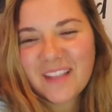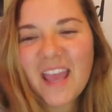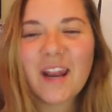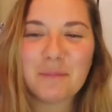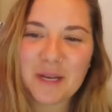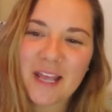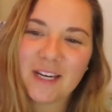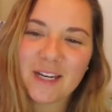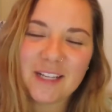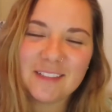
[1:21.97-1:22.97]
And I've been
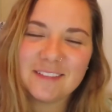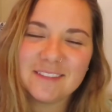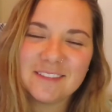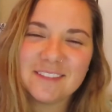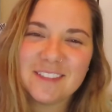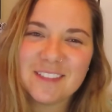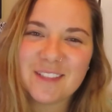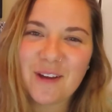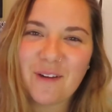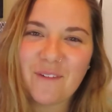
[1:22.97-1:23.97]
editing.
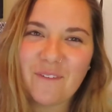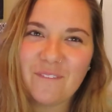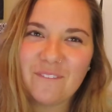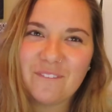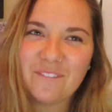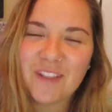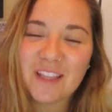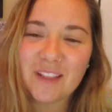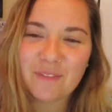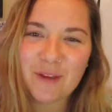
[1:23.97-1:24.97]
So,
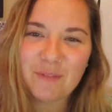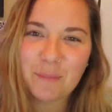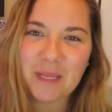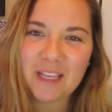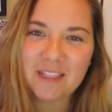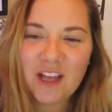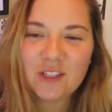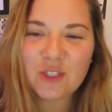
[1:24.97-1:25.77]
love that for me.